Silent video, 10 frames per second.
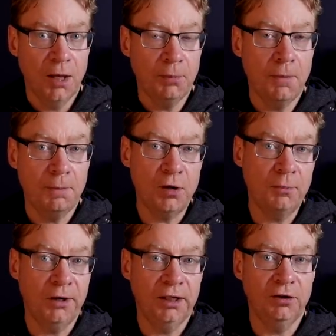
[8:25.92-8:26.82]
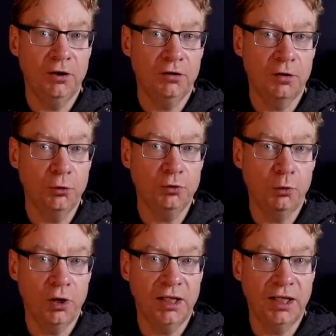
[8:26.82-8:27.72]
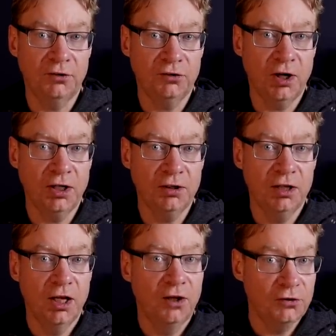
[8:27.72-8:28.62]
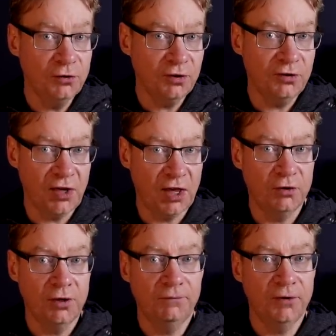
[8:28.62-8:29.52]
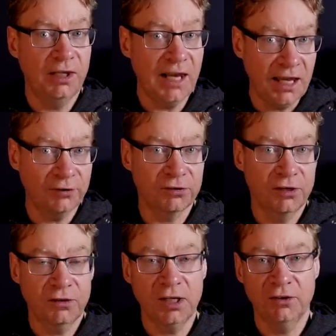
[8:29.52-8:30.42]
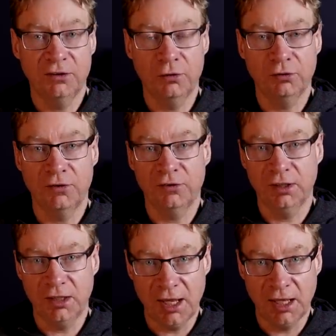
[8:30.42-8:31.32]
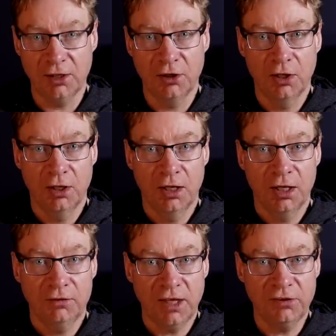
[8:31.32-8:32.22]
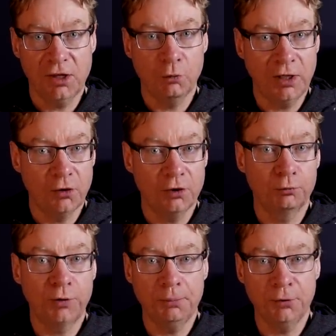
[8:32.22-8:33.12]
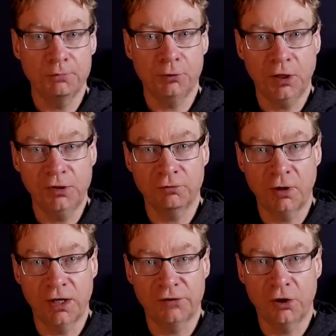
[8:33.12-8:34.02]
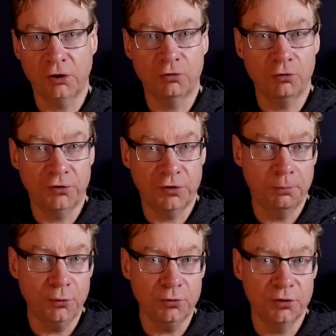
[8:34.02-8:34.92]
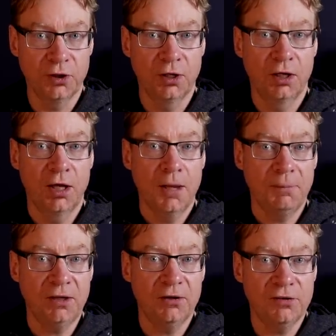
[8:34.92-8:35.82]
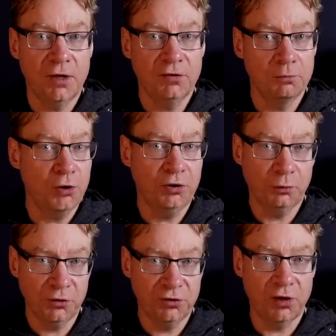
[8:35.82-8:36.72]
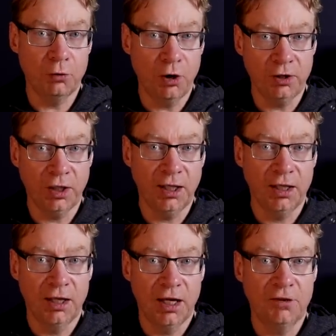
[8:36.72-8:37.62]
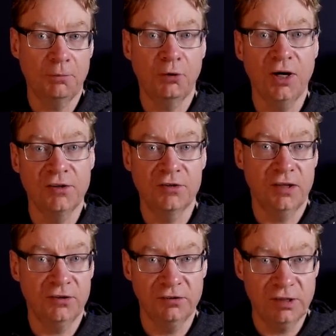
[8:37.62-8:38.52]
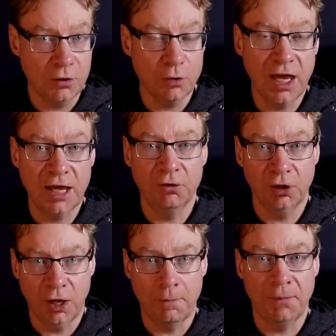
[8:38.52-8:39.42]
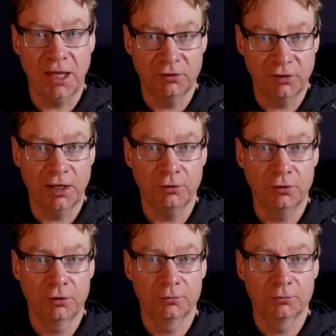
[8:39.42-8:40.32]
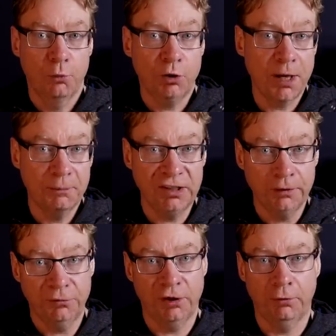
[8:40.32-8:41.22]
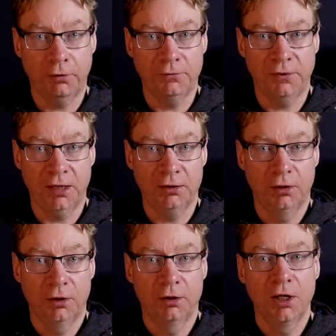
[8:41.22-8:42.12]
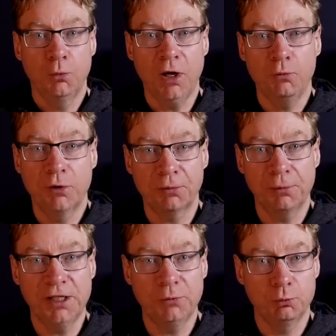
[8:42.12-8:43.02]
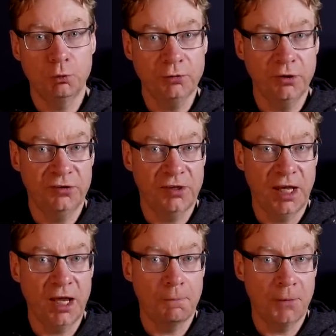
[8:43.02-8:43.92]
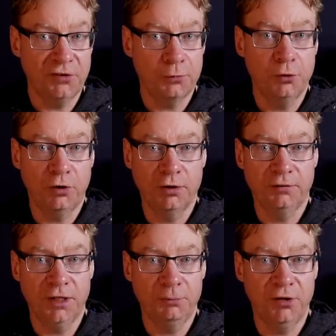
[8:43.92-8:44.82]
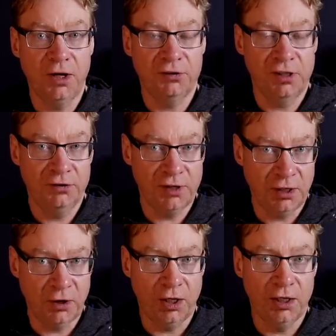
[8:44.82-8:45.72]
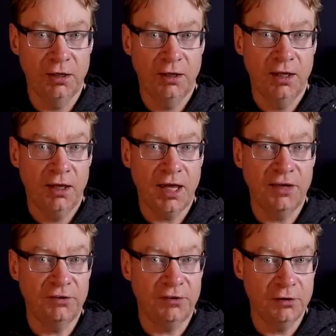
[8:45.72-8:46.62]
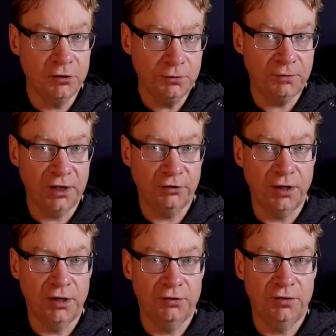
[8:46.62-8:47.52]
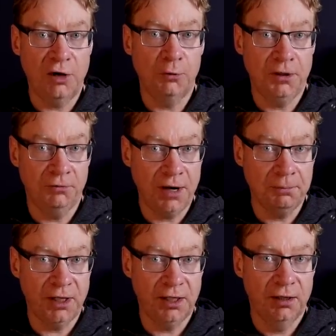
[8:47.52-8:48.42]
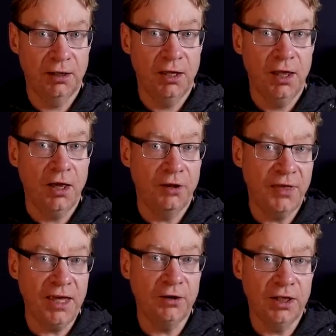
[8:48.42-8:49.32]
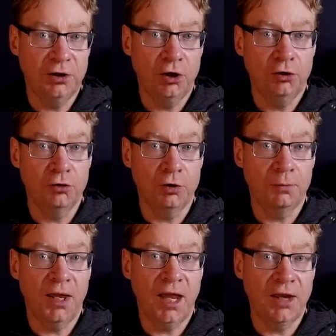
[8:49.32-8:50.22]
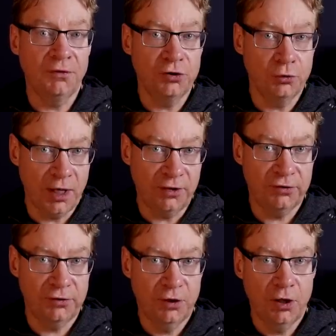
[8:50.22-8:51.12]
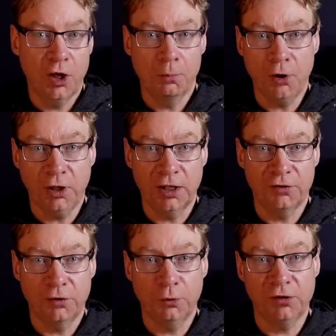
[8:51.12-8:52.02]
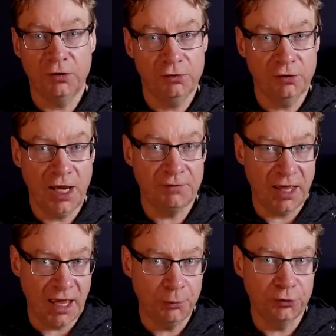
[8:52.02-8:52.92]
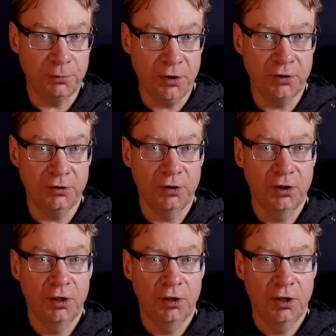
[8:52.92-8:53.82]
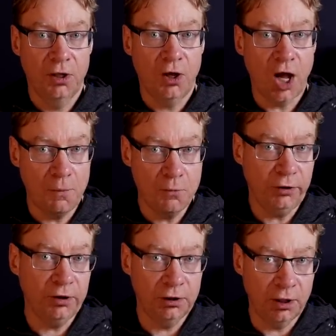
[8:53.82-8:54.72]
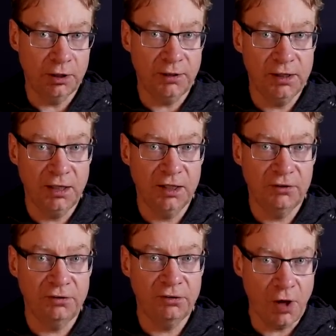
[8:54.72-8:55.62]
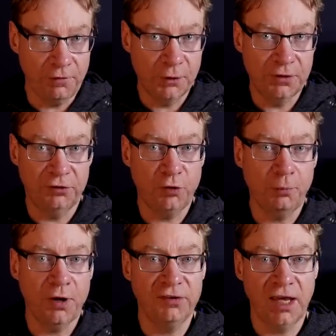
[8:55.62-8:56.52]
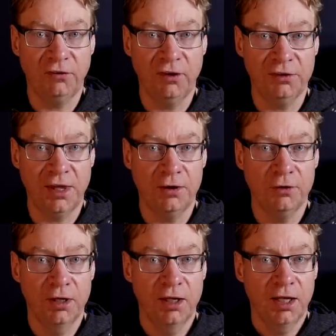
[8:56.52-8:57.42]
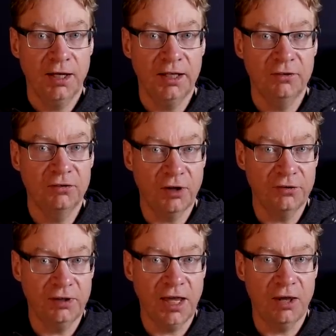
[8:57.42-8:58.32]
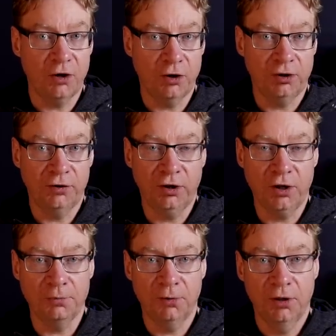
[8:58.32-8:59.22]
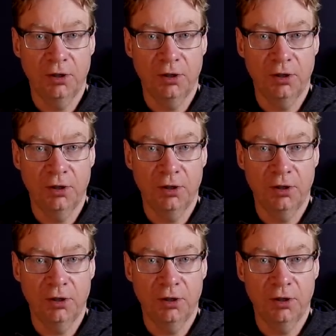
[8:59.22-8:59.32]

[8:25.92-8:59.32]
But bear in mind, the Model Y in China used to sell for less than it still does today. Tesla went on a rampant price rise across the board because demand was so high and the prices still haven't come back down. What about medium-term growth then? Well, we probably won't see much more growth in production in Shanghai, as it's the new factories that will be ramping, and they are in Europe and the US, markets which should have ample demand. I'm not going to lie, it's tough when the stock price gets this low. It does get harder to cope.